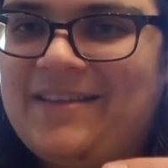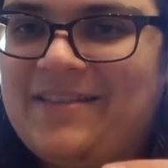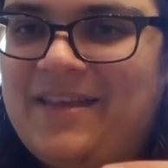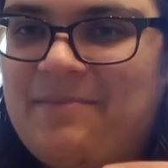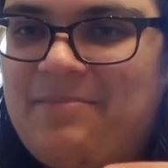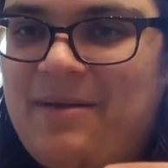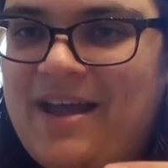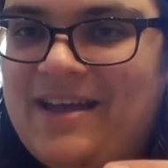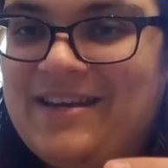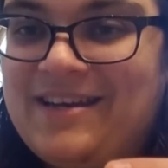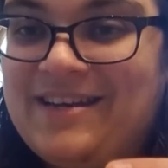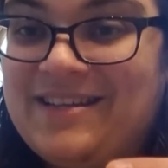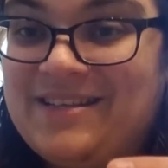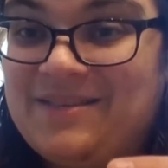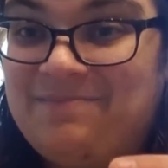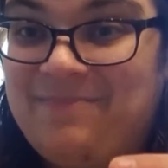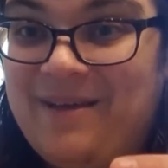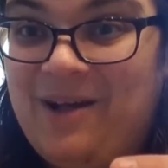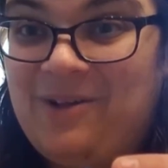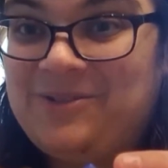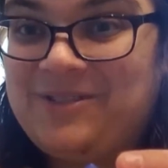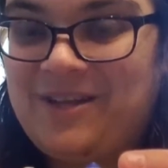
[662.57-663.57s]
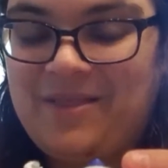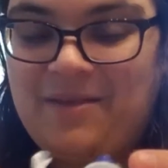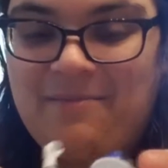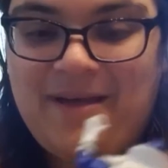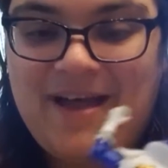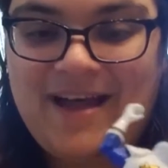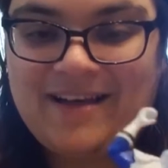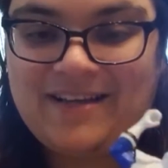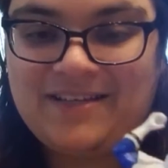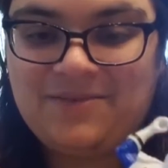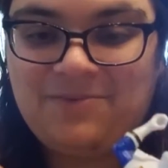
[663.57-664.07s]
They painted his belt on the
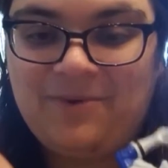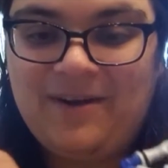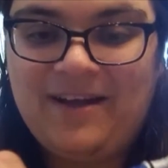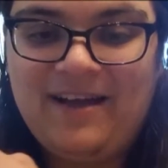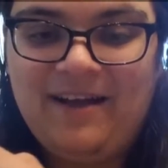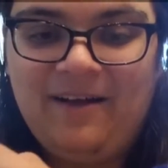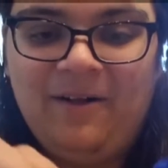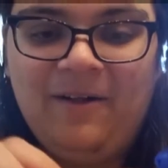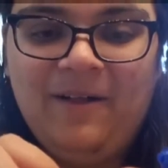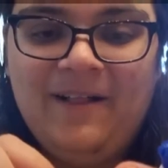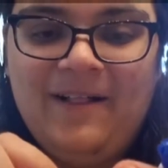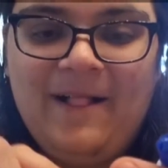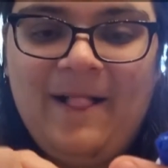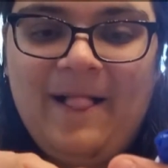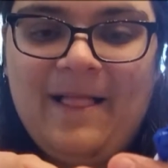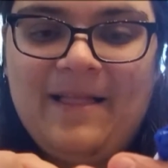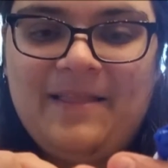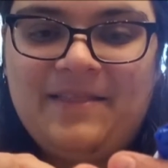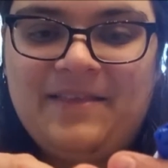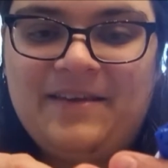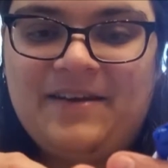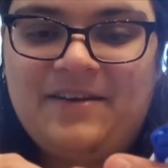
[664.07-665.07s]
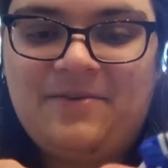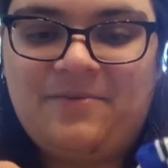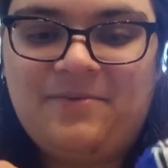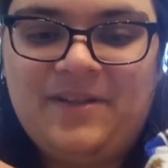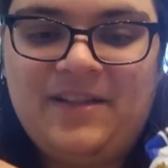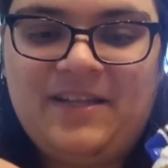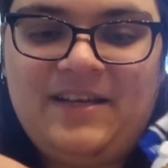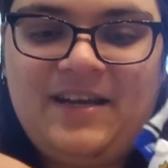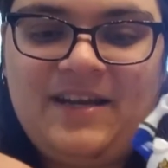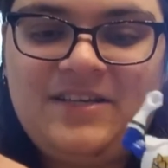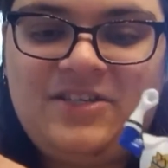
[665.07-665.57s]
back as well. They did a
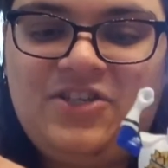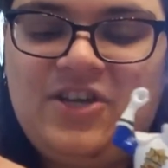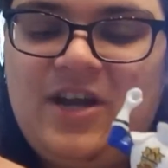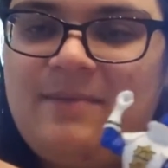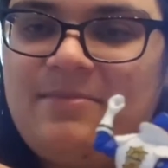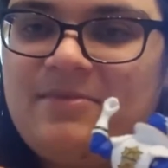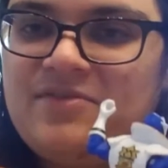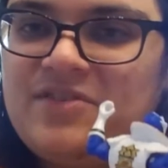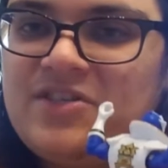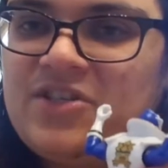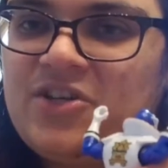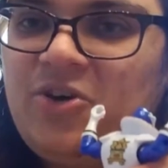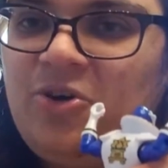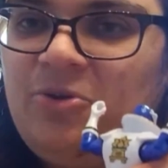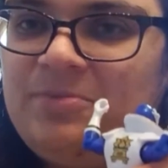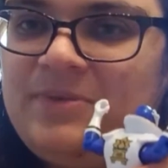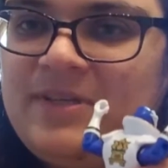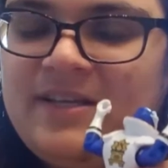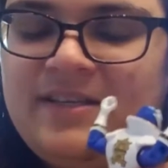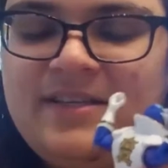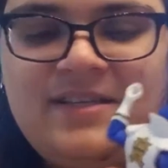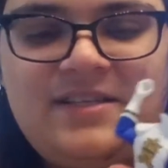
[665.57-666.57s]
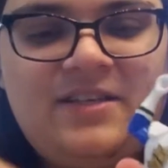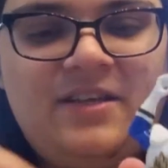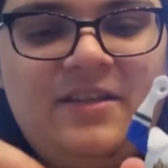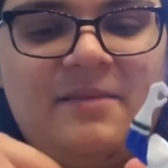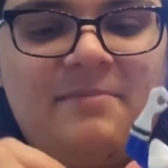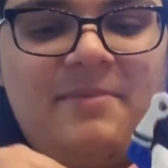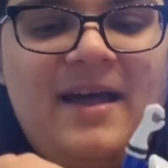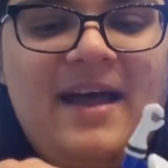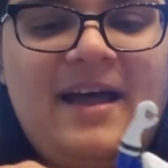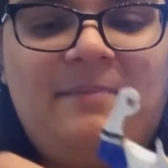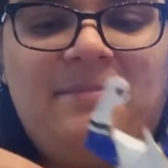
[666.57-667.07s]
really nice job of sculpting this on the
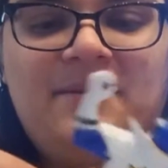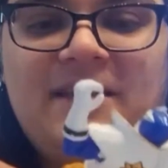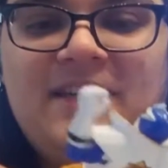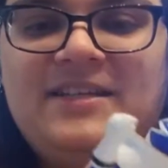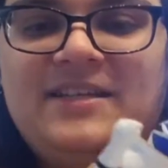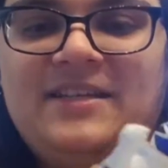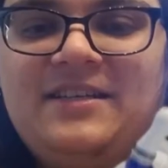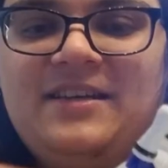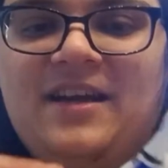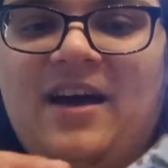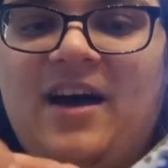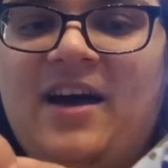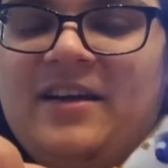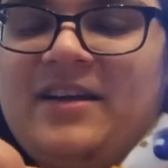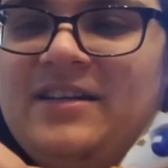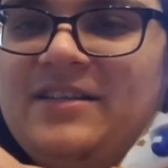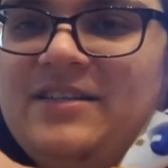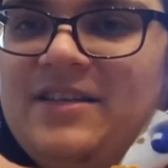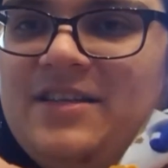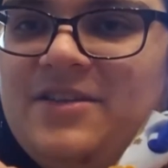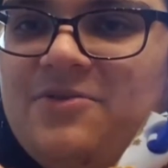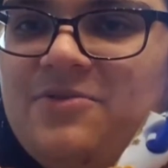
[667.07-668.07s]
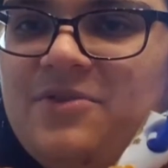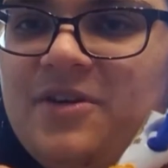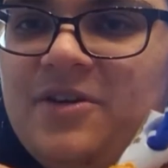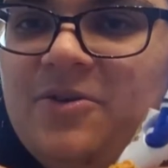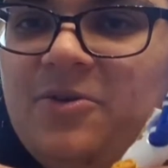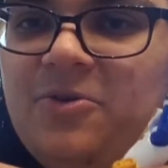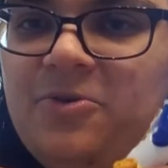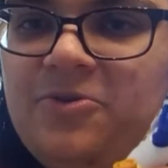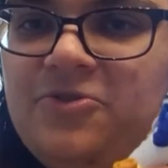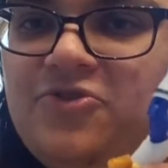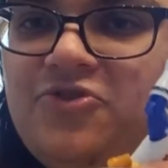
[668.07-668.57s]
back, but they did not continue the
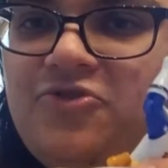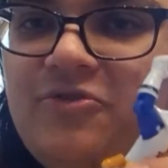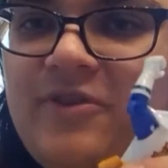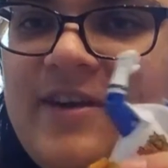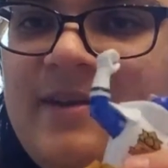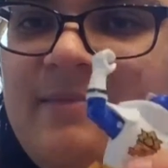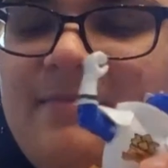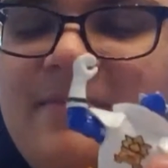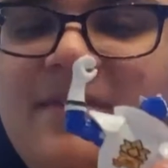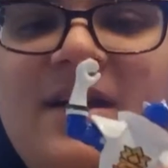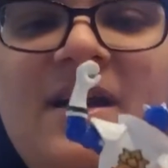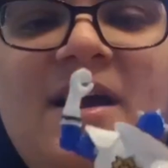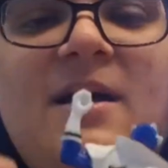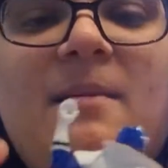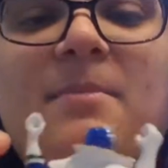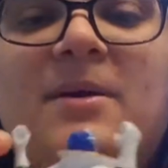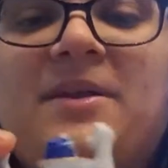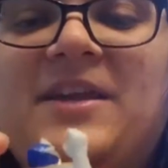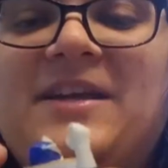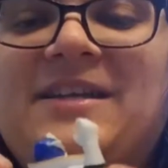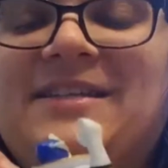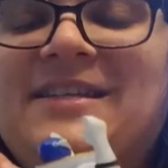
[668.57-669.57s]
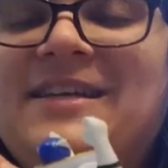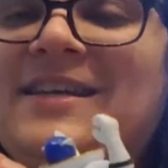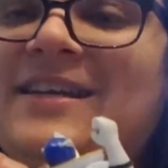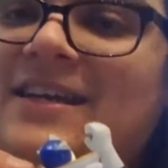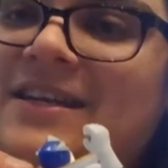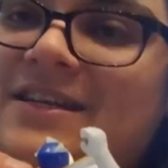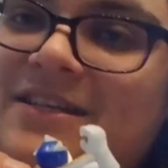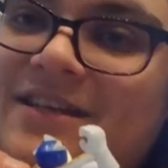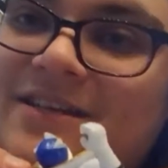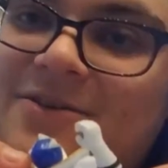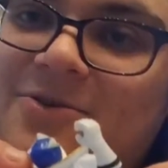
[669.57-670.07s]
gold trim. But they did
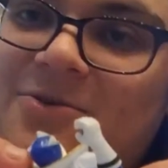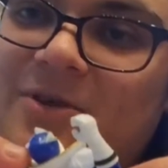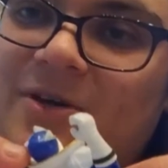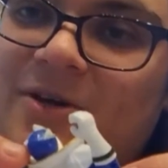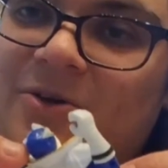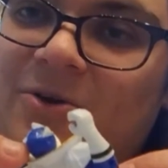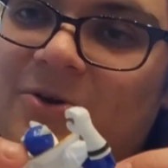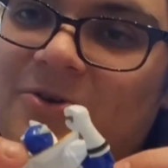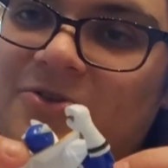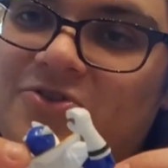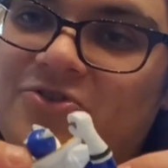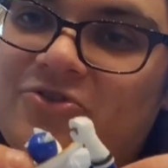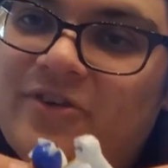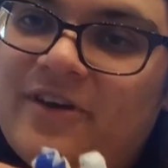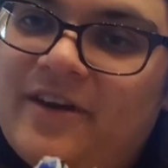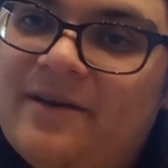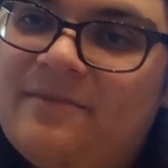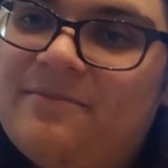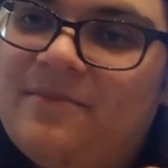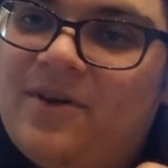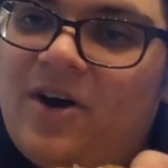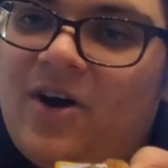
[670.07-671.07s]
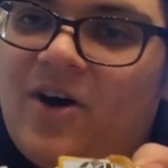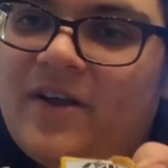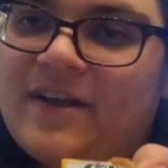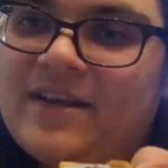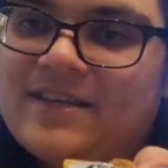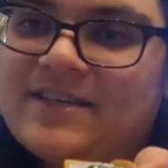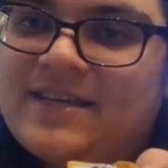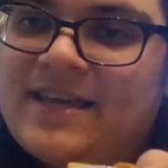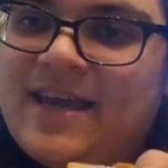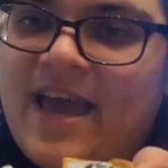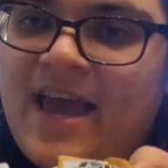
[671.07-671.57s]
continue the gold trim on
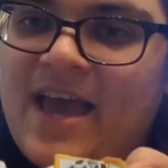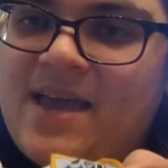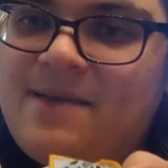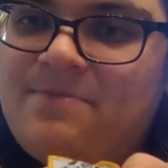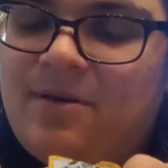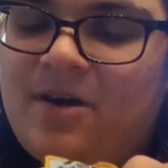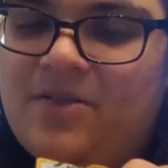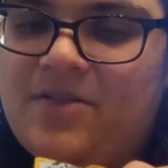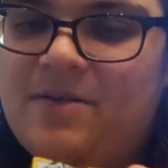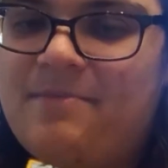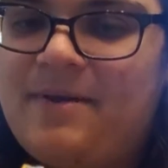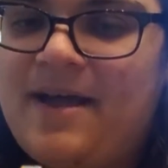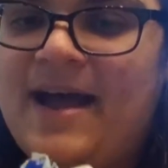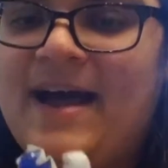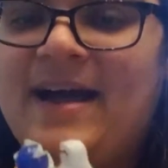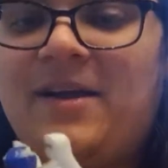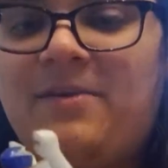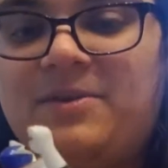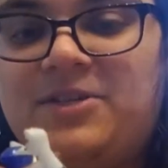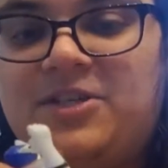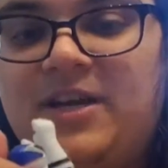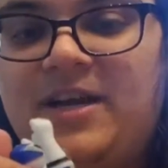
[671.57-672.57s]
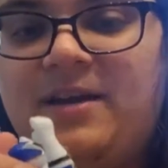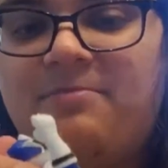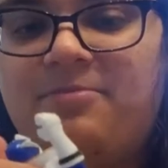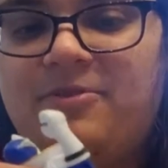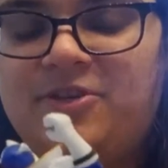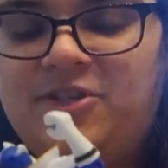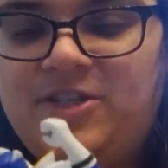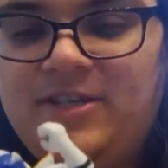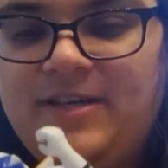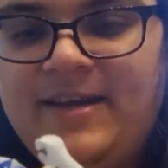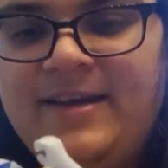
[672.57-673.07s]
his cape on the back, which I
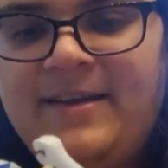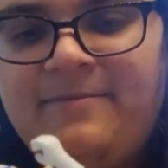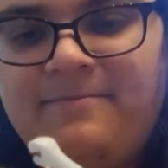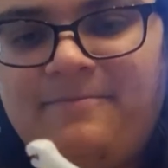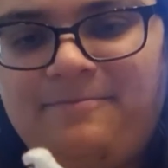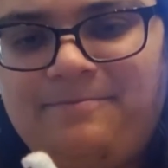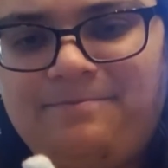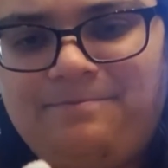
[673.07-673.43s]
appreciate.